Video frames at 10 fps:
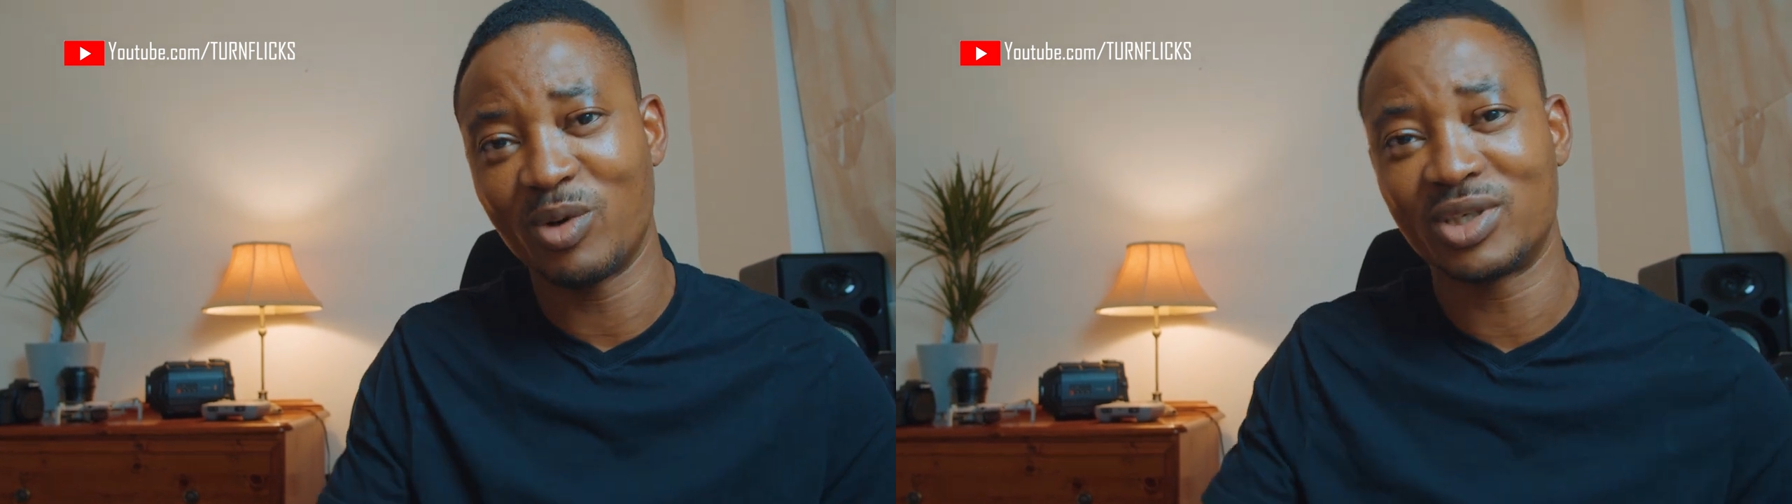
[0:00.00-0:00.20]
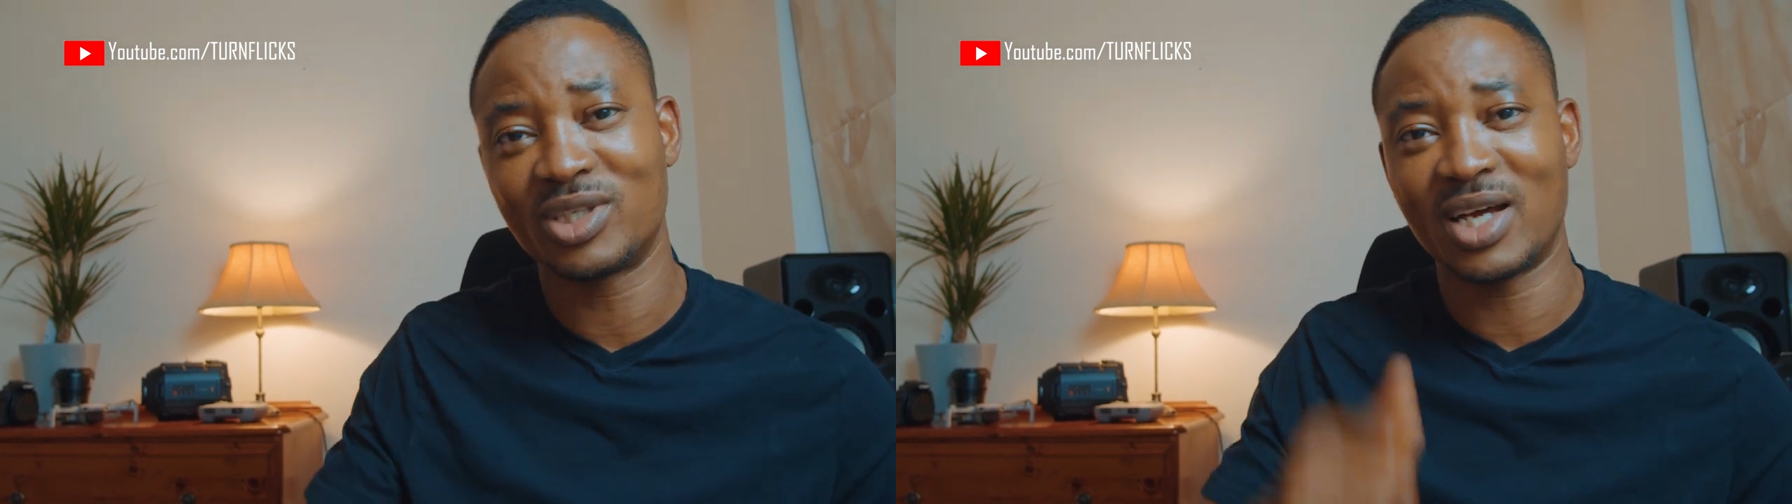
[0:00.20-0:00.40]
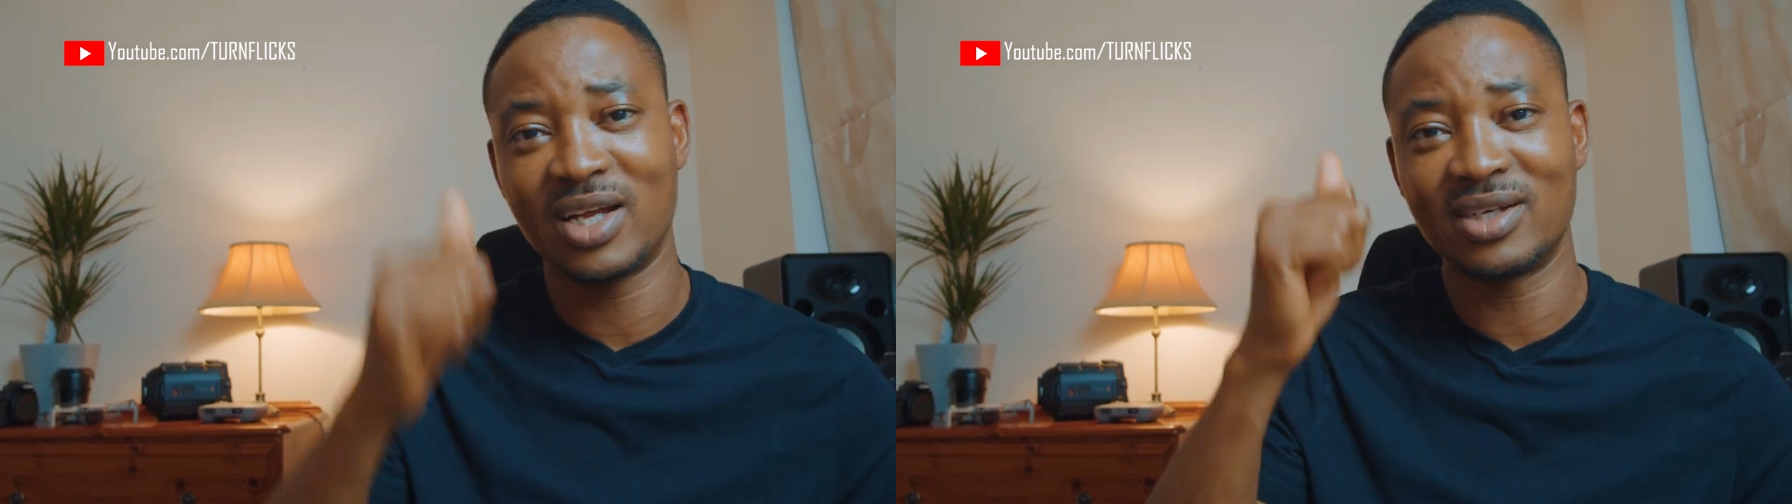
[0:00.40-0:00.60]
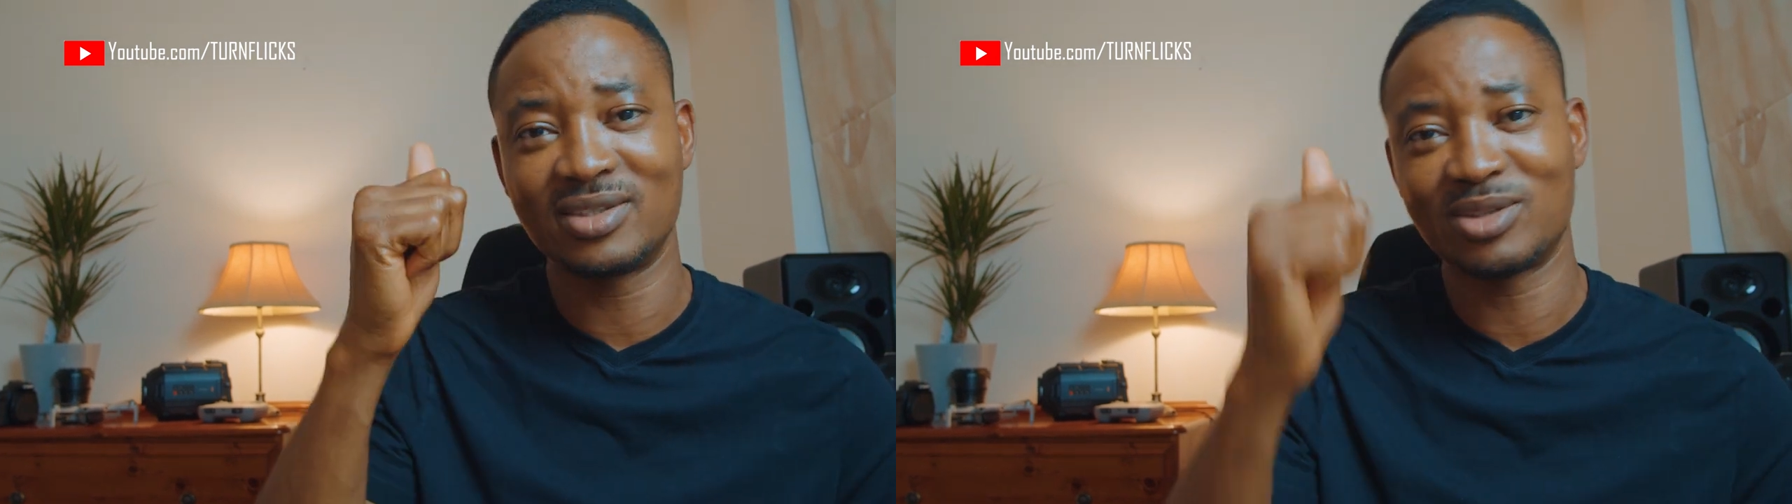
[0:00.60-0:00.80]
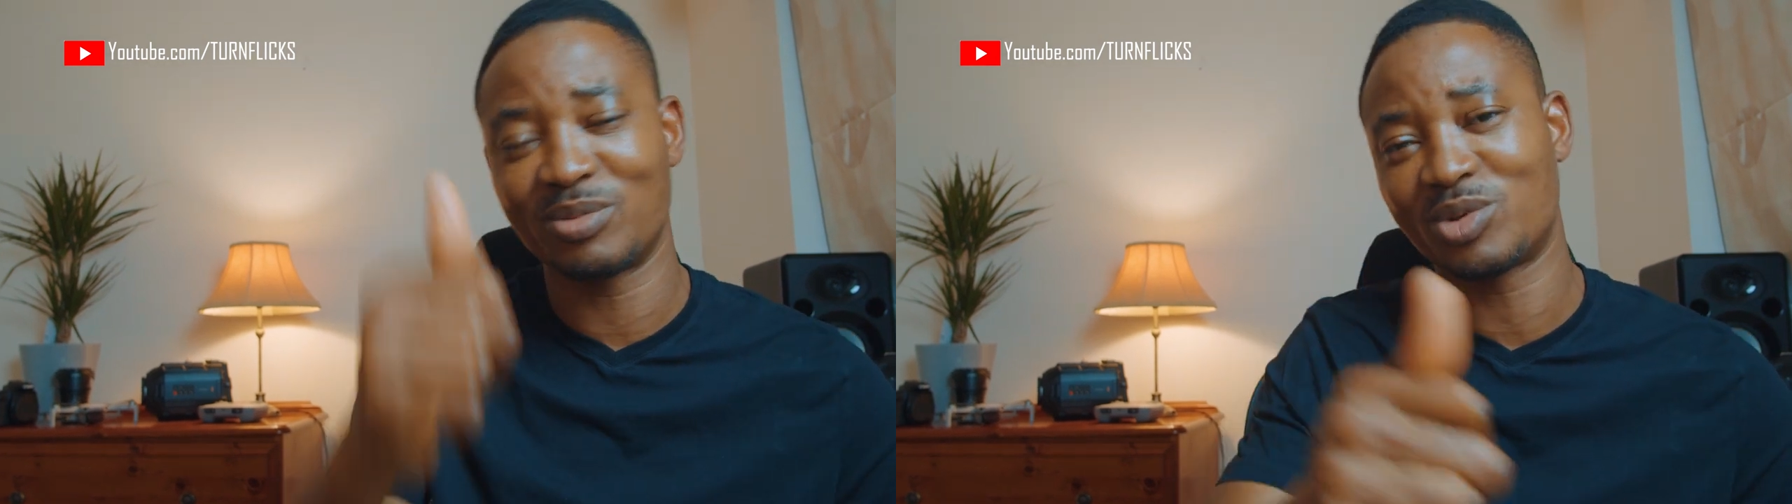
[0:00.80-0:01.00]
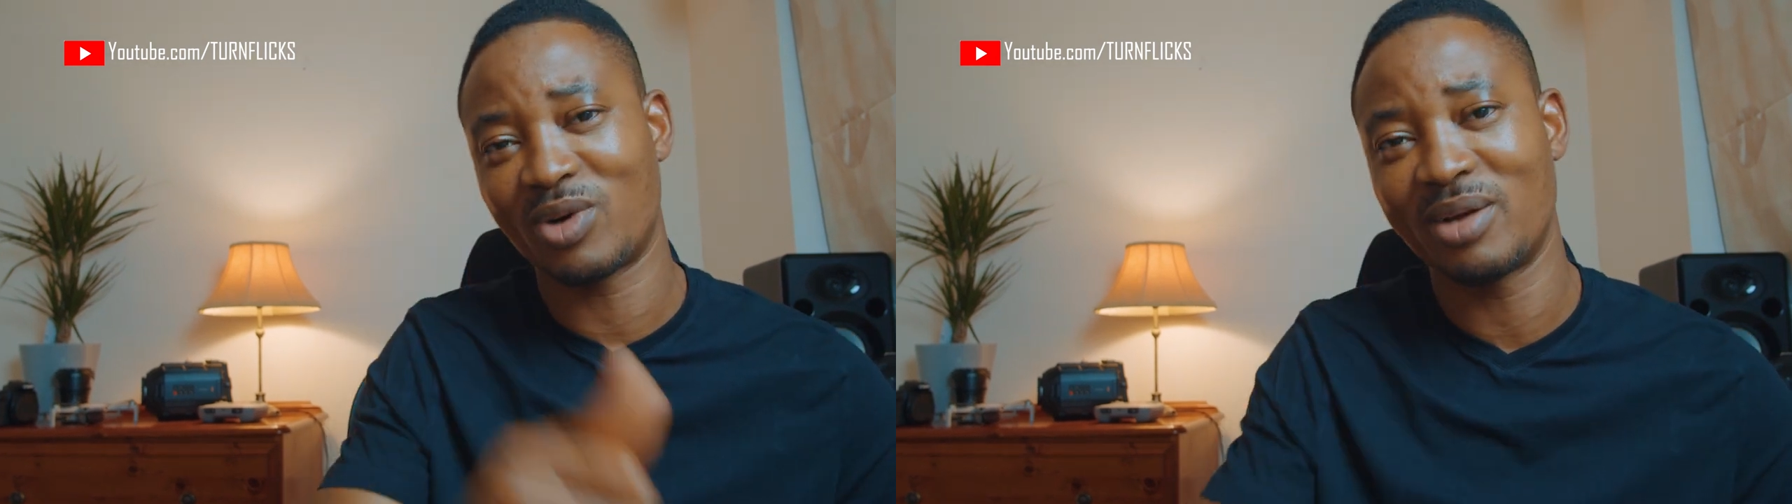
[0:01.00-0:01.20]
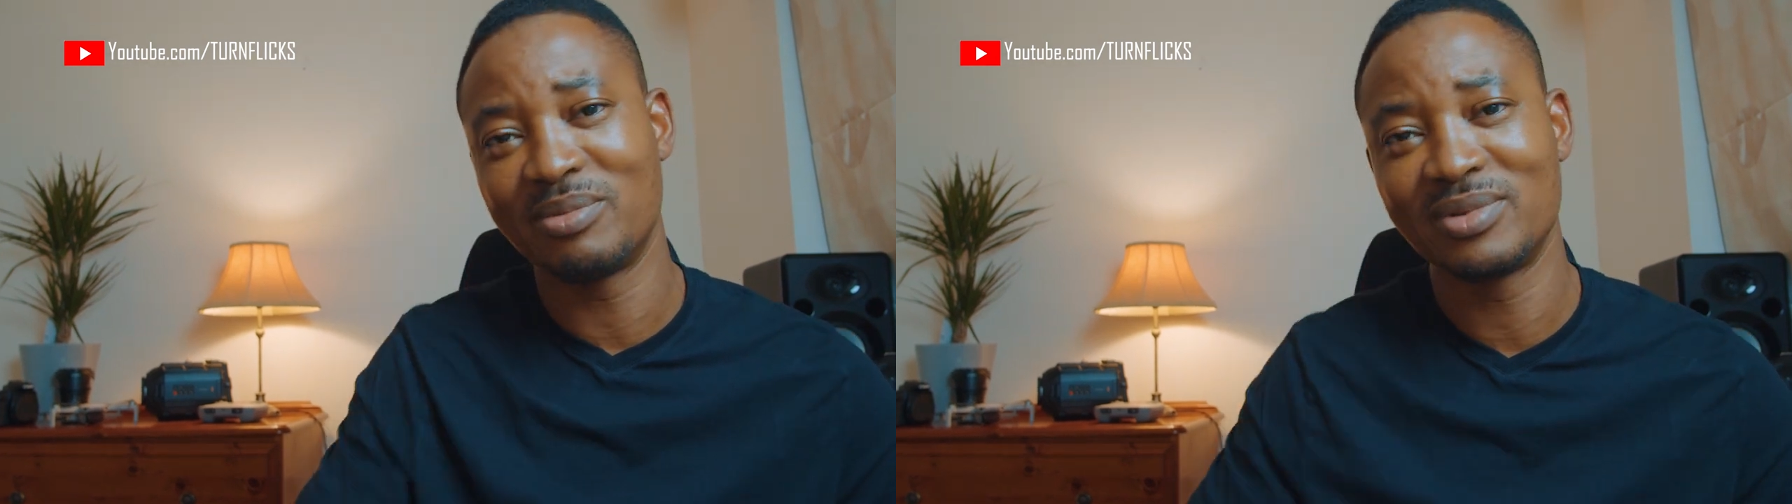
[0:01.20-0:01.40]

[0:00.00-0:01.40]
much, and subscribe.